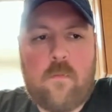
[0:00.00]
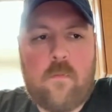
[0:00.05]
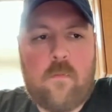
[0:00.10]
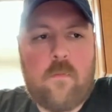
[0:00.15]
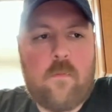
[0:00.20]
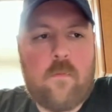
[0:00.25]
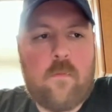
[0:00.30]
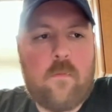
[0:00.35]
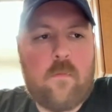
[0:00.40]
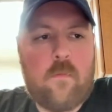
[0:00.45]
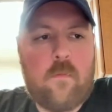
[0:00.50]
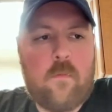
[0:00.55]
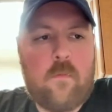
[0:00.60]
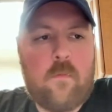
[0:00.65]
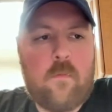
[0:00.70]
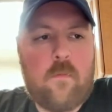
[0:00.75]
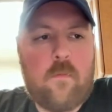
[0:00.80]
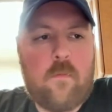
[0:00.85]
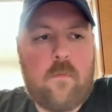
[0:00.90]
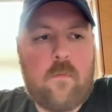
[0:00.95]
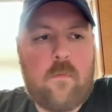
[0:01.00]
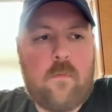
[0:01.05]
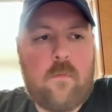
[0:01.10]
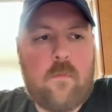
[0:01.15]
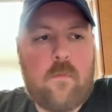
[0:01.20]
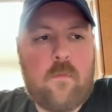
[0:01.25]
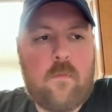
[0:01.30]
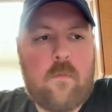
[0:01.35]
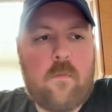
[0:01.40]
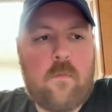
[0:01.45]

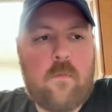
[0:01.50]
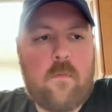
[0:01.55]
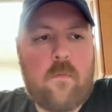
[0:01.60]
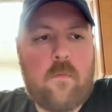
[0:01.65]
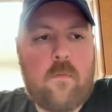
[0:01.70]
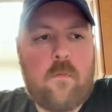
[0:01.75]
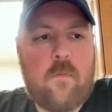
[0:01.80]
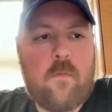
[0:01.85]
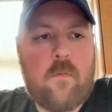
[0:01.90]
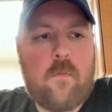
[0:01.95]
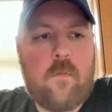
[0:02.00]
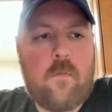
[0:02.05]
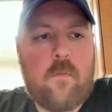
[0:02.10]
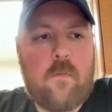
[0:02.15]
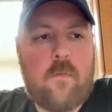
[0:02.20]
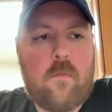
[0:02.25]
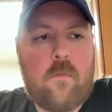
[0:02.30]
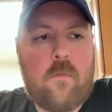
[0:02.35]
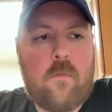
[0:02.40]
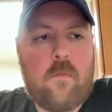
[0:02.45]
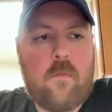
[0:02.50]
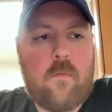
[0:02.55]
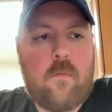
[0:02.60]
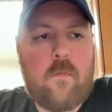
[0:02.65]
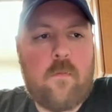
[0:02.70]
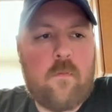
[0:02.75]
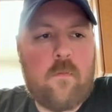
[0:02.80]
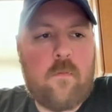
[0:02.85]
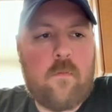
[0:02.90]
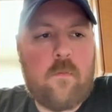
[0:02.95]

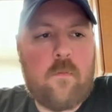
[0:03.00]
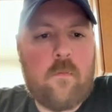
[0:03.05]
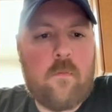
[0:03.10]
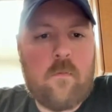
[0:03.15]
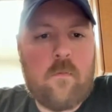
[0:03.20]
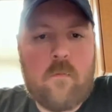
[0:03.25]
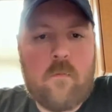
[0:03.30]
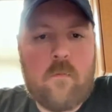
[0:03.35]
The person shown says nothing.